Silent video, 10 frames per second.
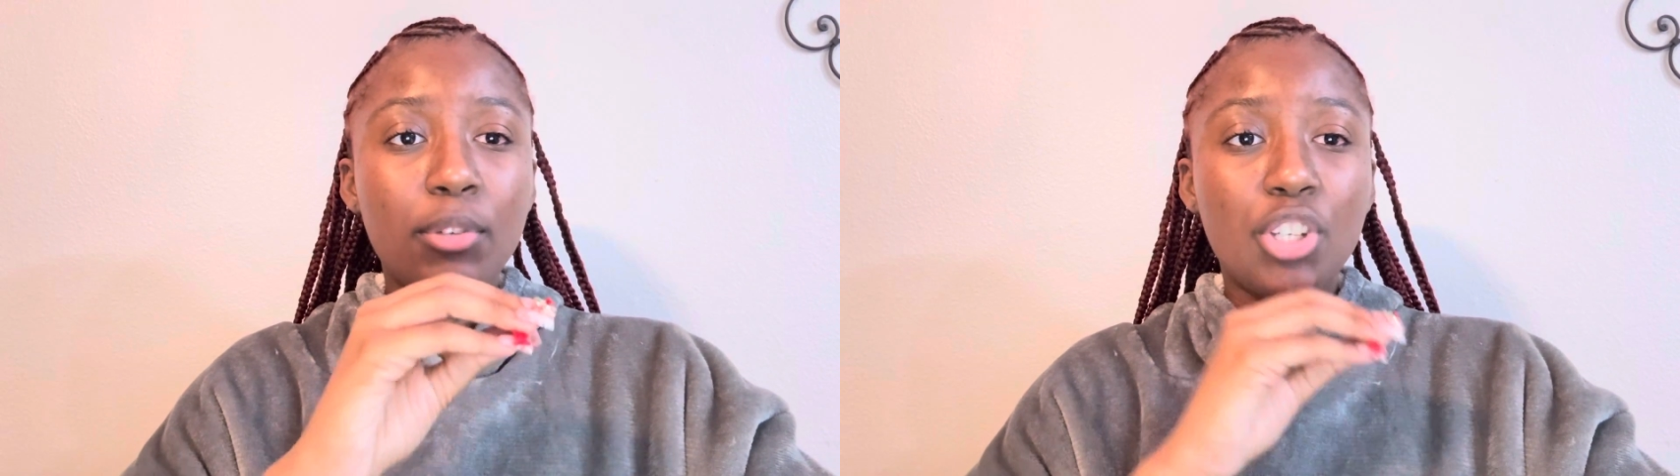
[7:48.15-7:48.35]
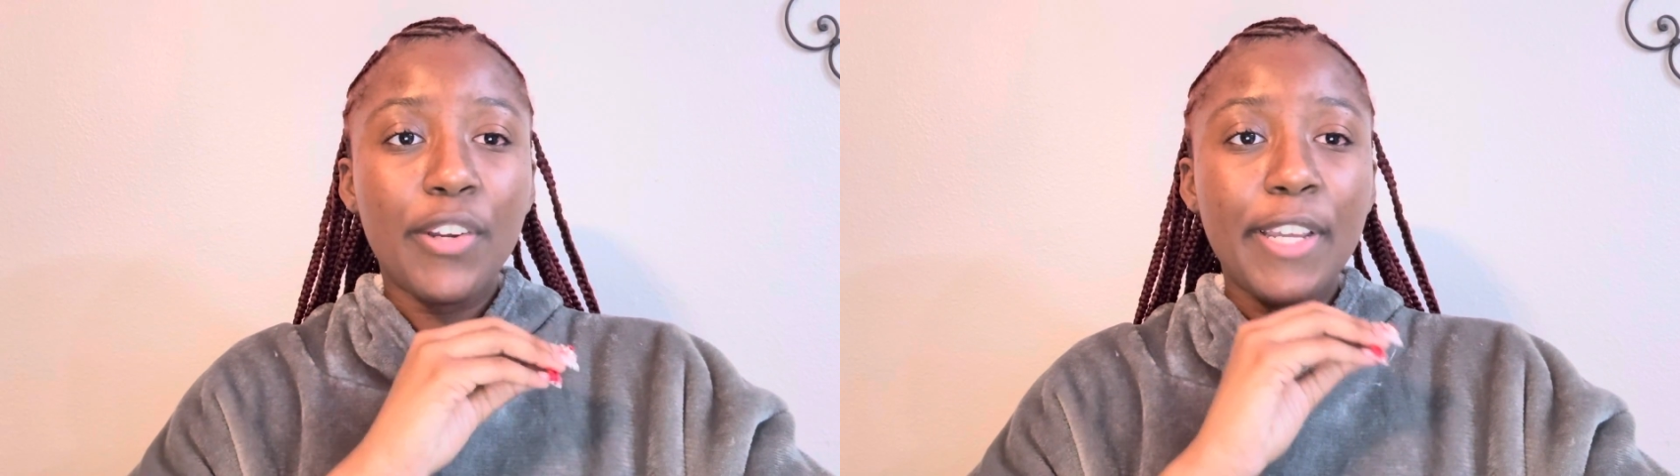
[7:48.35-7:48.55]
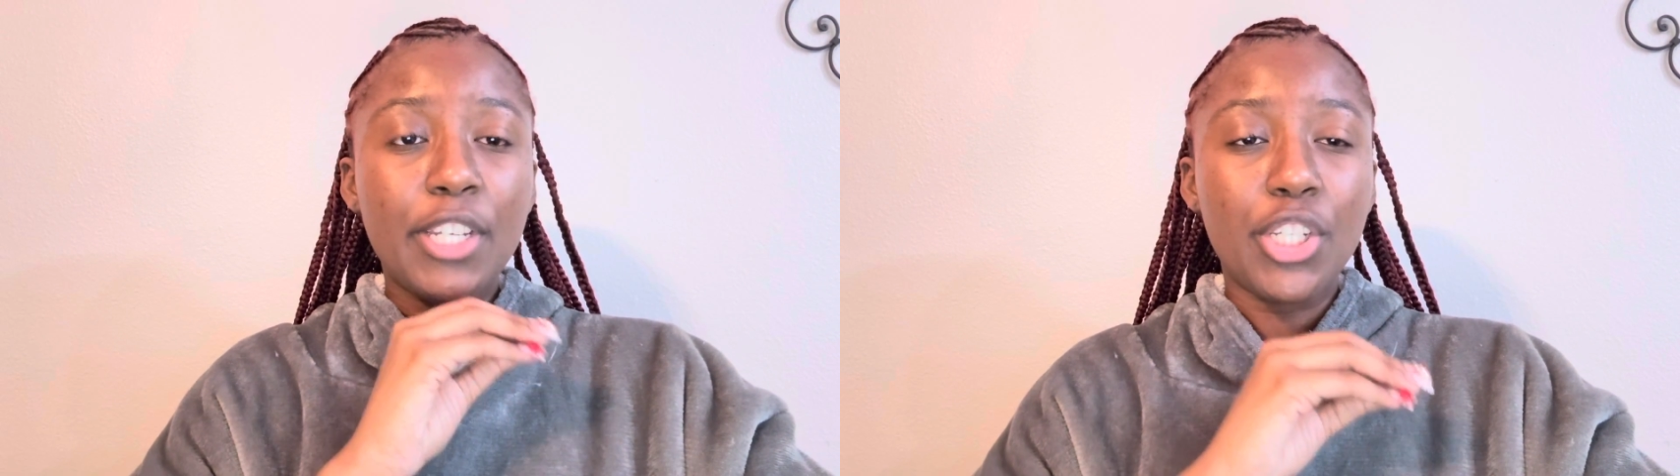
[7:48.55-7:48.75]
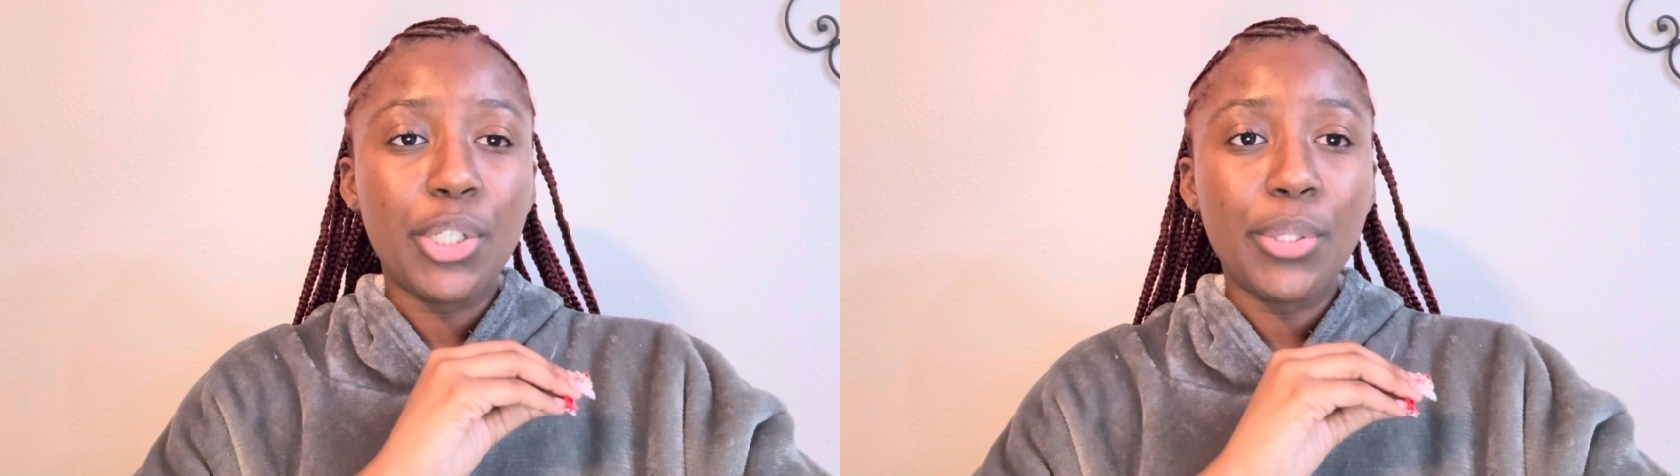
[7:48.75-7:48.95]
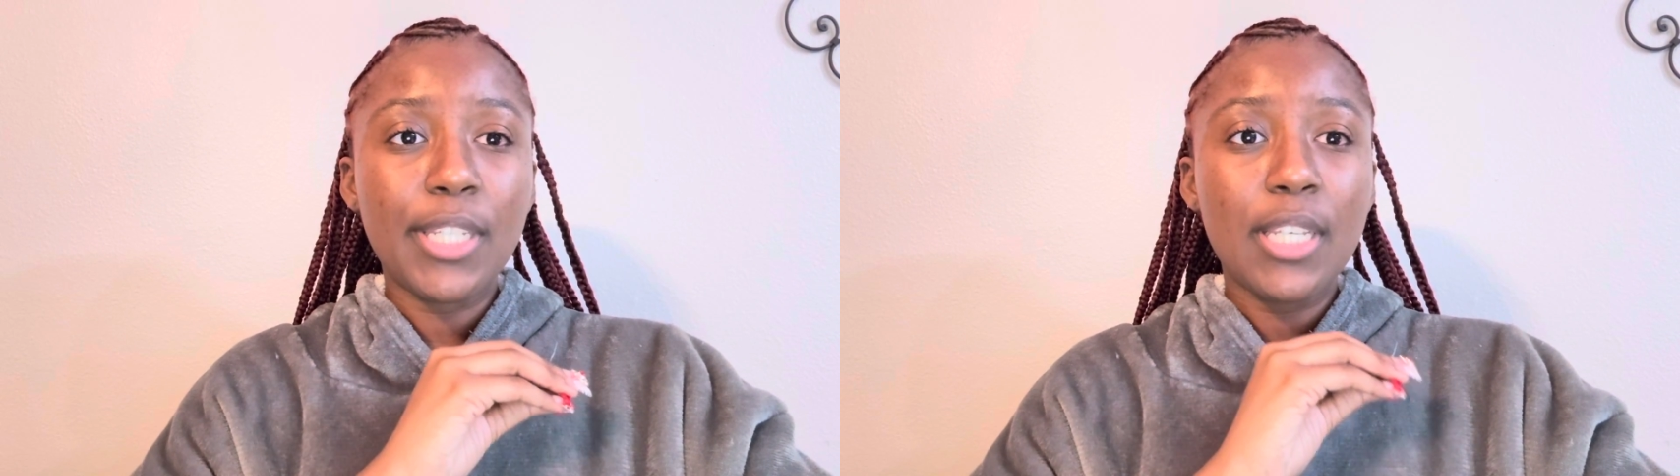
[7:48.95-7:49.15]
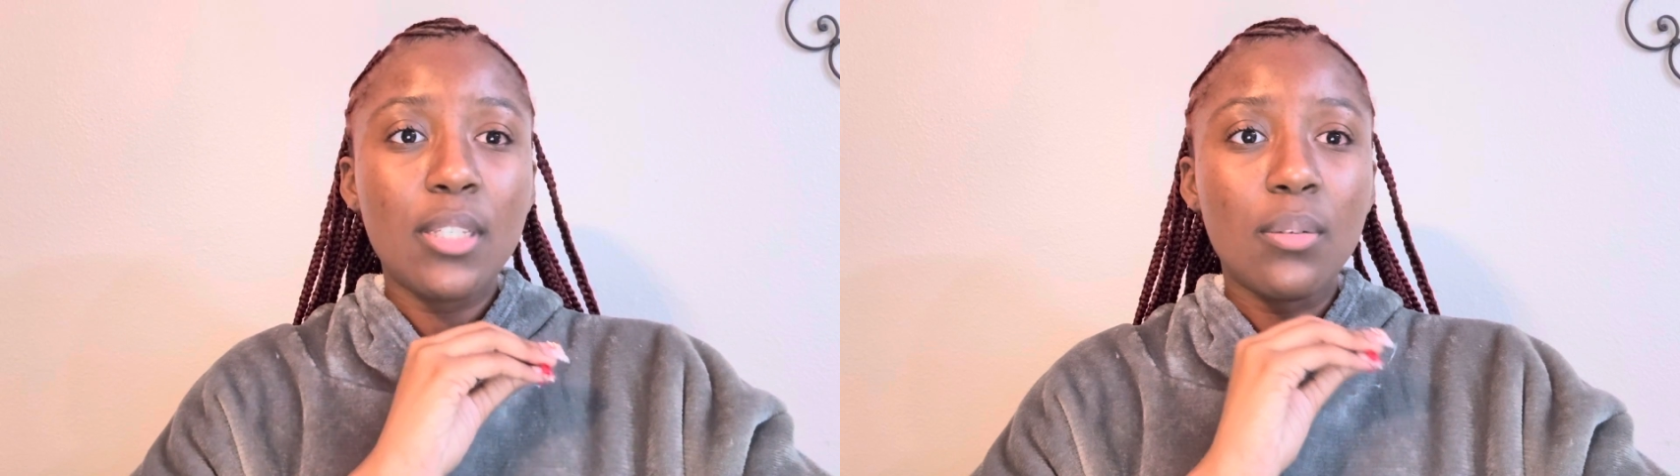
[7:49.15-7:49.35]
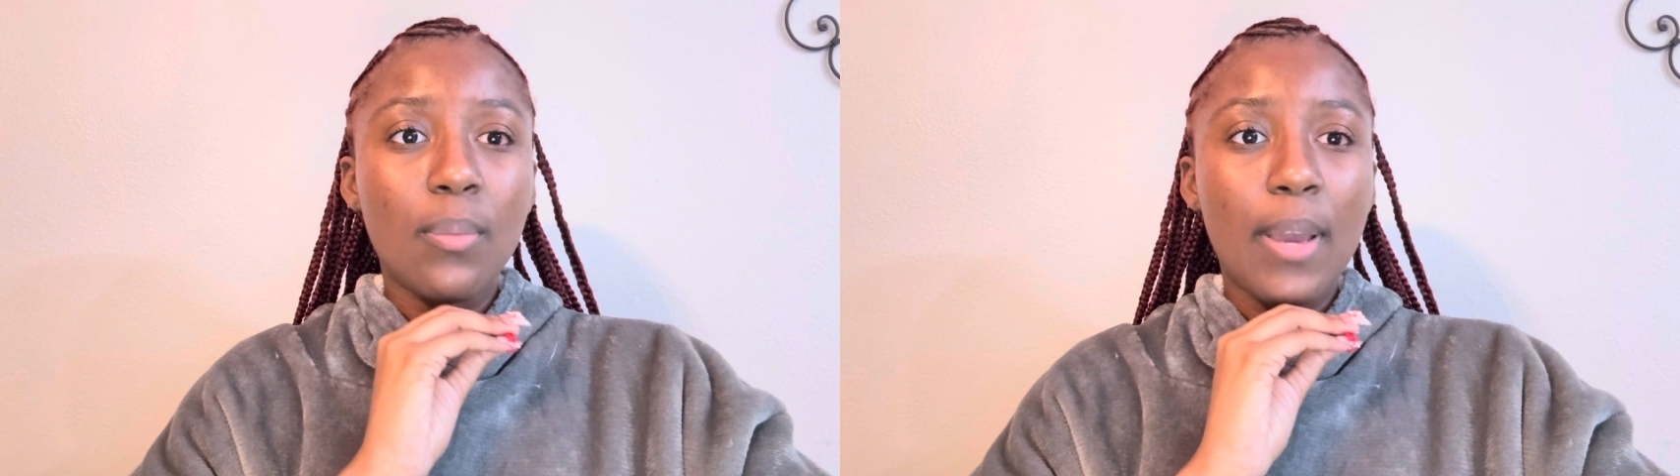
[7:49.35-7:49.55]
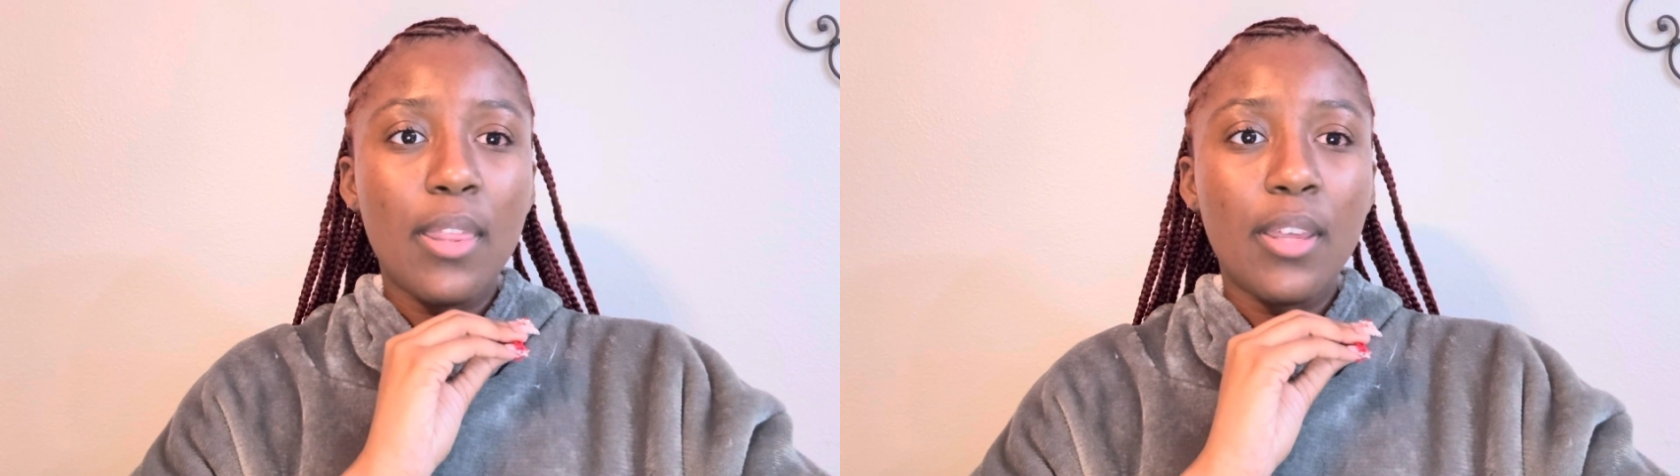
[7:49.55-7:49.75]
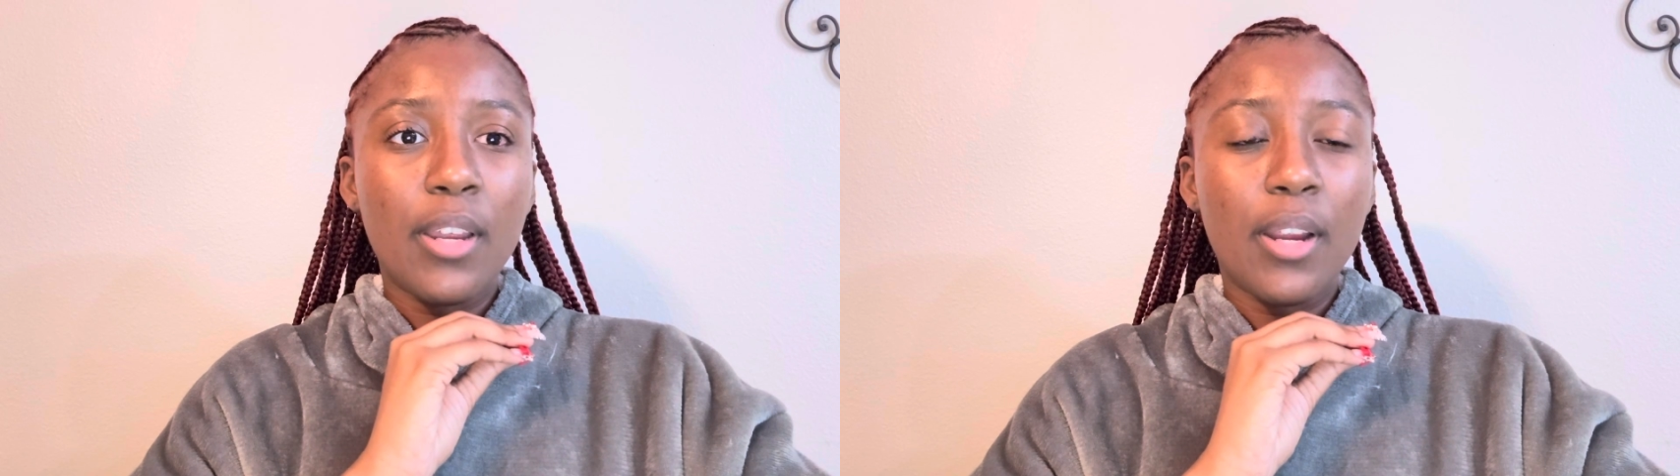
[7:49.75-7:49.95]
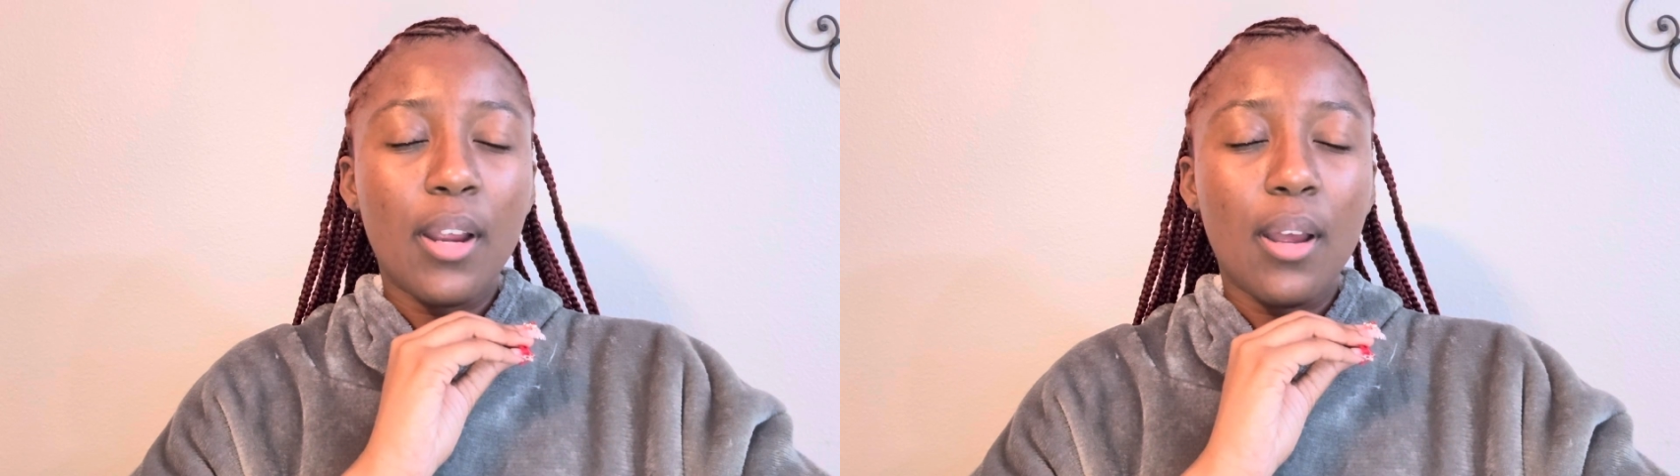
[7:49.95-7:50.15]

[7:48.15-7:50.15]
jury chooses whether